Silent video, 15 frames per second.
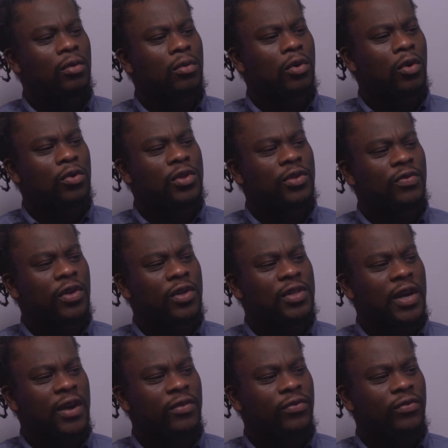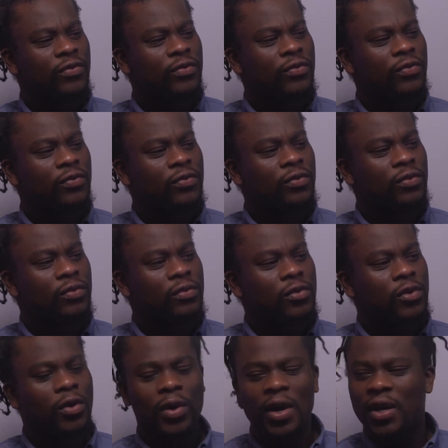lots of us have
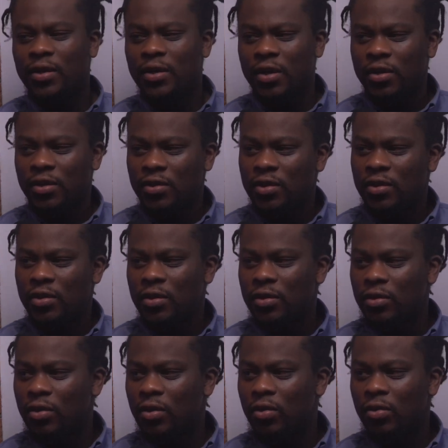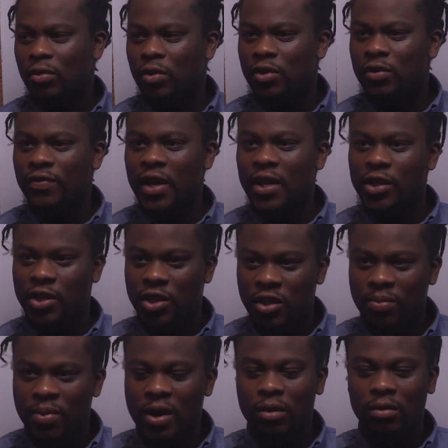ideas and lots of energy
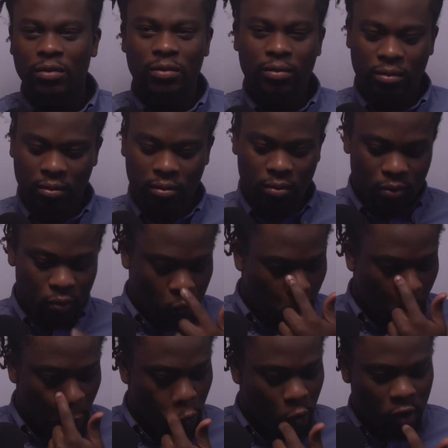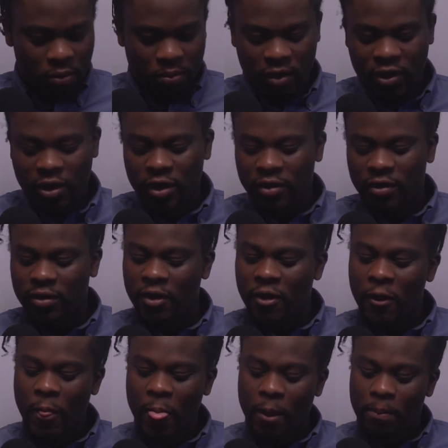about what can be done,
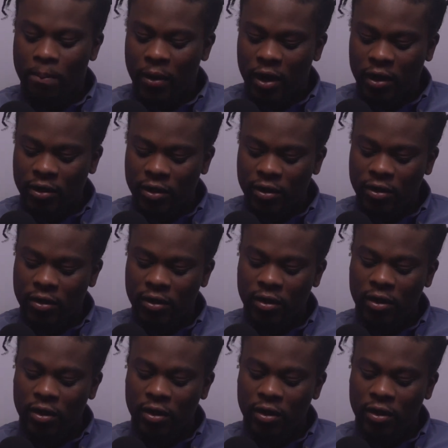but